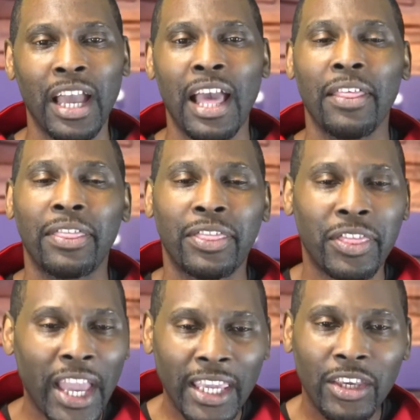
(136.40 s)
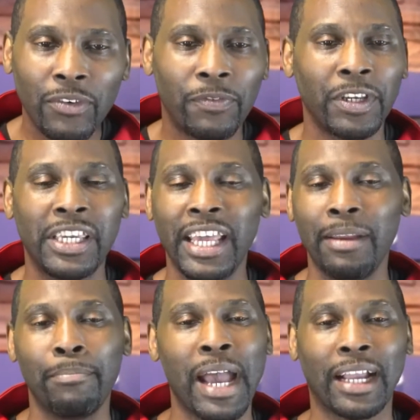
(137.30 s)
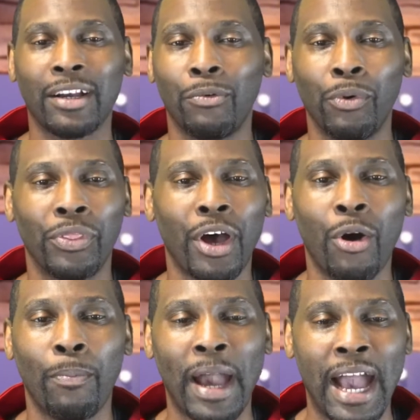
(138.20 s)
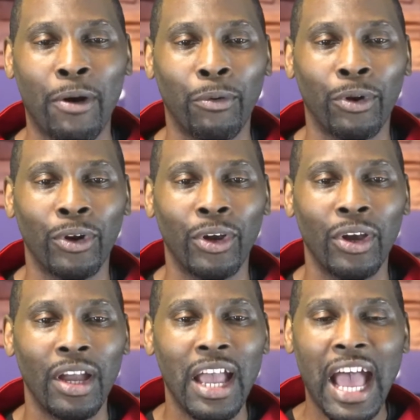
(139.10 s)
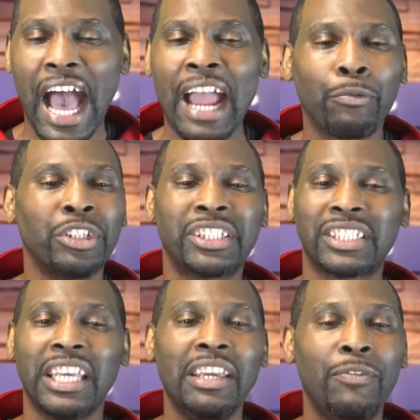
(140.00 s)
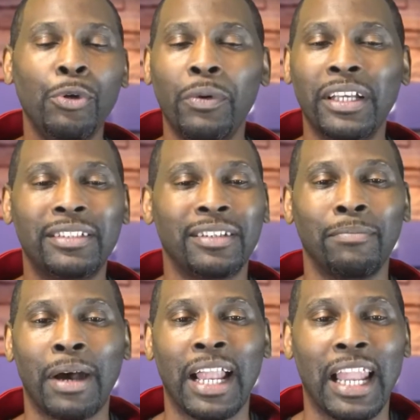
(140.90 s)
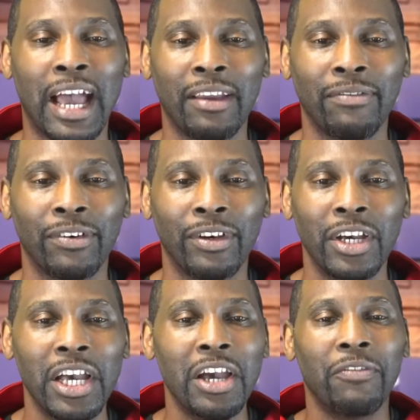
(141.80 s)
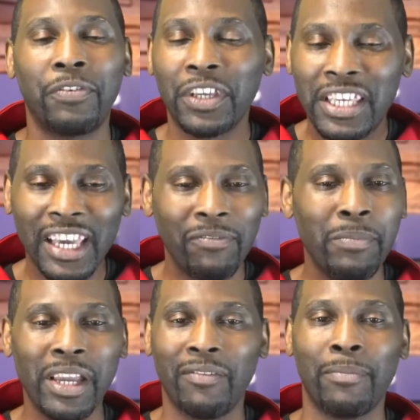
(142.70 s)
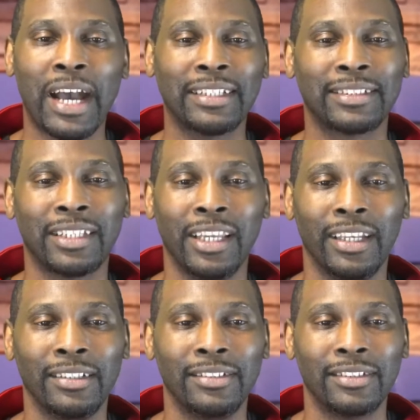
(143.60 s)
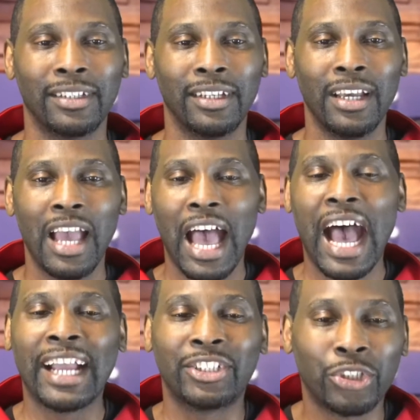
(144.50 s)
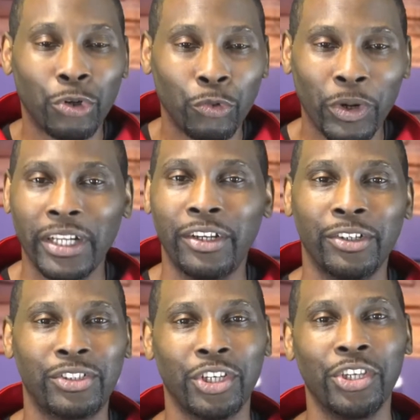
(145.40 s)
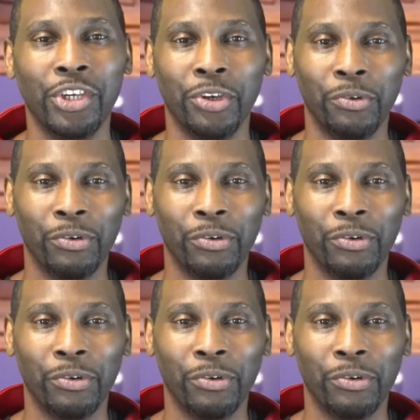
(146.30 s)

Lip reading: Thank you for getting back up with all power. I receive you into my life. Forgive me of my sins. I surrender to you."